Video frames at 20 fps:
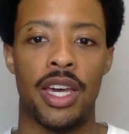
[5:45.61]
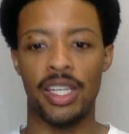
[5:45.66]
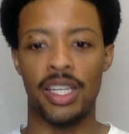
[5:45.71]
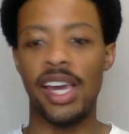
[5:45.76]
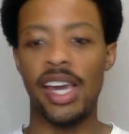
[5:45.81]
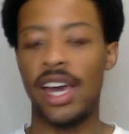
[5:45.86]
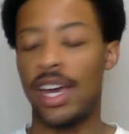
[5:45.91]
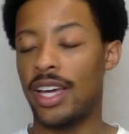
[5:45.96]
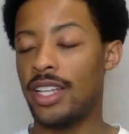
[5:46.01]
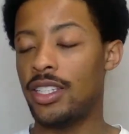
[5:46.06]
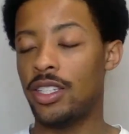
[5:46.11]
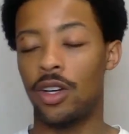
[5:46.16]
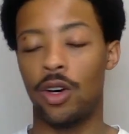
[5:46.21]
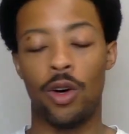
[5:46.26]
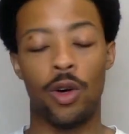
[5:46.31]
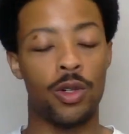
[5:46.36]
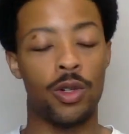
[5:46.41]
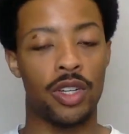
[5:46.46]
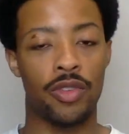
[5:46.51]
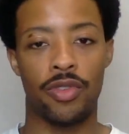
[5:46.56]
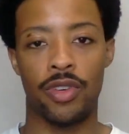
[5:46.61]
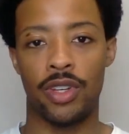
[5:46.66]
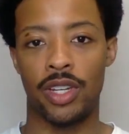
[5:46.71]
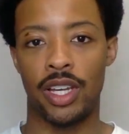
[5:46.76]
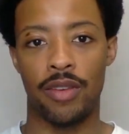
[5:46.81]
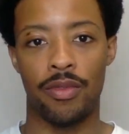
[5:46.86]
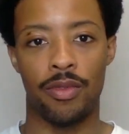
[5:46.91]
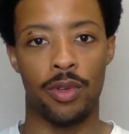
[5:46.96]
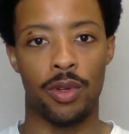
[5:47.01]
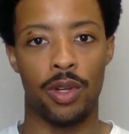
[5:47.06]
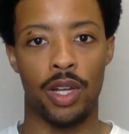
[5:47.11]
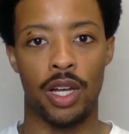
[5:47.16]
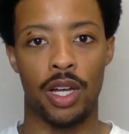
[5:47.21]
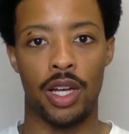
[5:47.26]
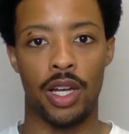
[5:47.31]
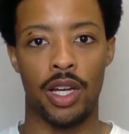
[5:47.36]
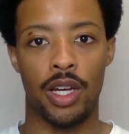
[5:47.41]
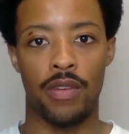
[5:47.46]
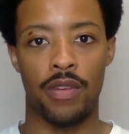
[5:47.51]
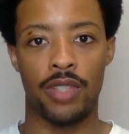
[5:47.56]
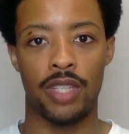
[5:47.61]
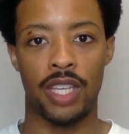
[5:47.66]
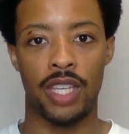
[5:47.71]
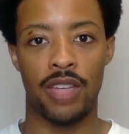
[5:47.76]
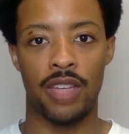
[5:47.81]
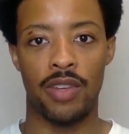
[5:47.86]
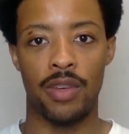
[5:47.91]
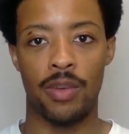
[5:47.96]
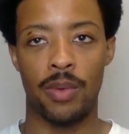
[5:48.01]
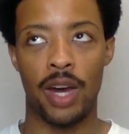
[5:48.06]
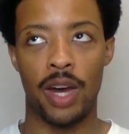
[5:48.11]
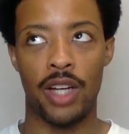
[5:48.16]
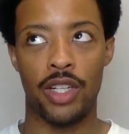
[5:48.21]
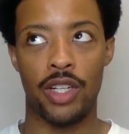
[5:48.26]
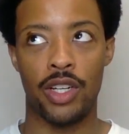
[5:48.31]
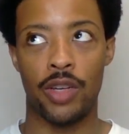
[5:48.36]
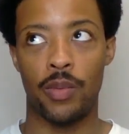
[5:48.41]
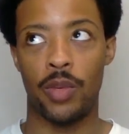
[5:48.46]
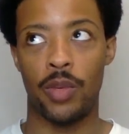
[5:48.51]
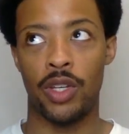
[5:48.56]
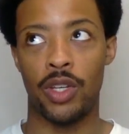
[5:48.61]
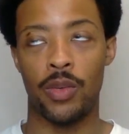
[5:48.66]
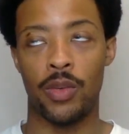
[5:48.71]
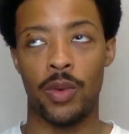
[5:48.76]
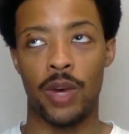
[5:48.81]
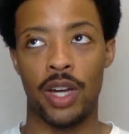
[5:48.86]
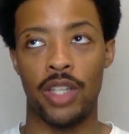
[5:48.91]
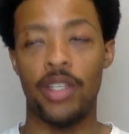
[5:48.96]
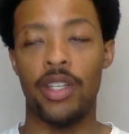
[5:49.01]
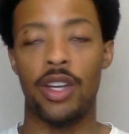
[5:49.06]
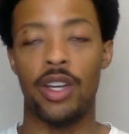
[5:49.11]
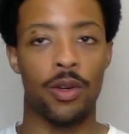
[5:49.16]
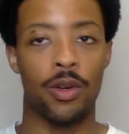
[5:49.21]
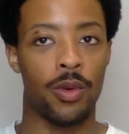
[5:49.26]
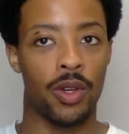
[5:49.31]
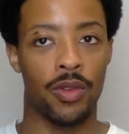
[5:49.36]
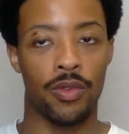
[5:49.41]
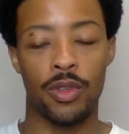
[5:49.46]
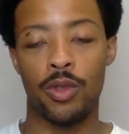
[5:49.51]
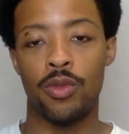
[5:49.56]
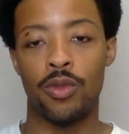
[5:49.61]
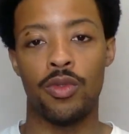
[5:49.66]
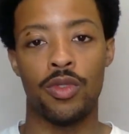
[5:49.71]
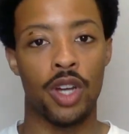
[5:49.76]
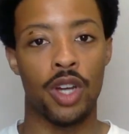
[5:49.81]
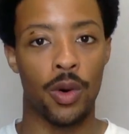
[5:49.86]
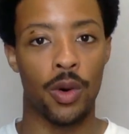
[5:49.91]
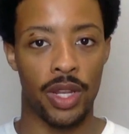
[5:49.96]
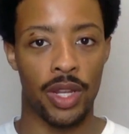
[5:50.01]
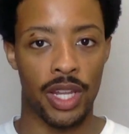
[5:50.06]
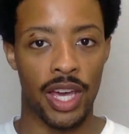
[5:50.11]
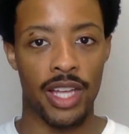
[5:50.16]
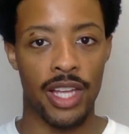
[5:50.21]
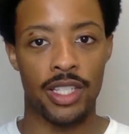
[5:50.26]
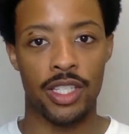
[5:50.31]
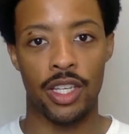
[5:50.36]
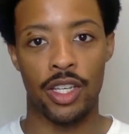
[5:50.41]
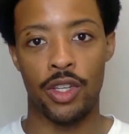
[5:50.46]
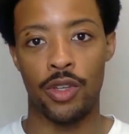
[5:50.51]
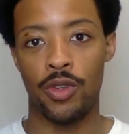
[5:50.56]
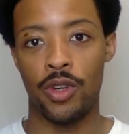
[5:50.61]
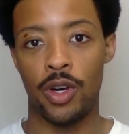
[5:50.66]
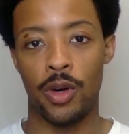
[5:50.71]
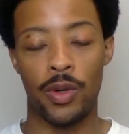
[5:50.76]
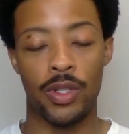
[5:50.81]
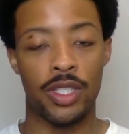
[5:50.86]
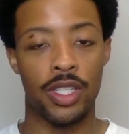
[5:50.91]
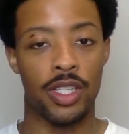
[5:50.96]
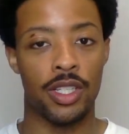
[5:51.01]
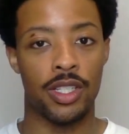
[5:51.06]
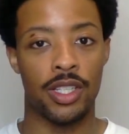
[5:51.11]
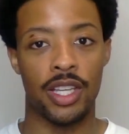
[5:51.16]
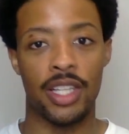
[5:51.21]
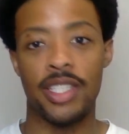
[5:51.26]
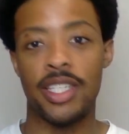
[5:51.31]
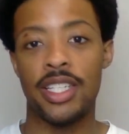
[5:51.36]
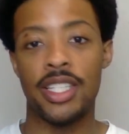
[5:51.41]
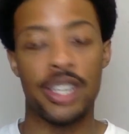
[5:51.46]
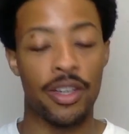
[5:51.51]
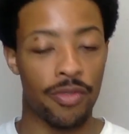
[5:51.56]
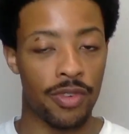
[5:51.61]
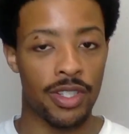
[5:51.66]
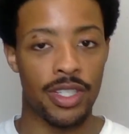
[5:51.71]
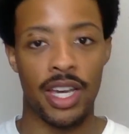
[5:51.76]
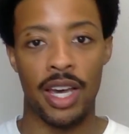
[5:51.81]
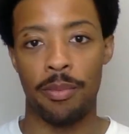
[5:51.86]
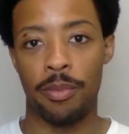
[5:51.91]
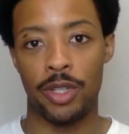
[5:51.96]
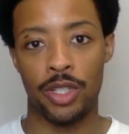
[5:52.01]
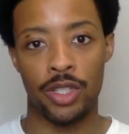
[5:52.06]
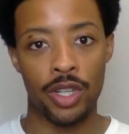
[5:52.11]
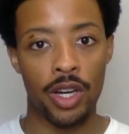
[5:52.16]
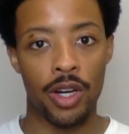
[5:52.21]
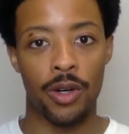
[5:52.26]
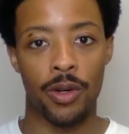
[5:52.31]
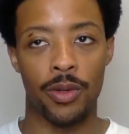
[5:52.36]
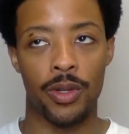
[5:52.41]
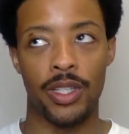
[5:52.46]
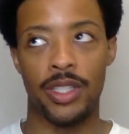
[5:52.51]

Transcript: Yeah, it's a whole different level of TV watching when you watch, you know, if you know Atlanta, you know it's a different type of show.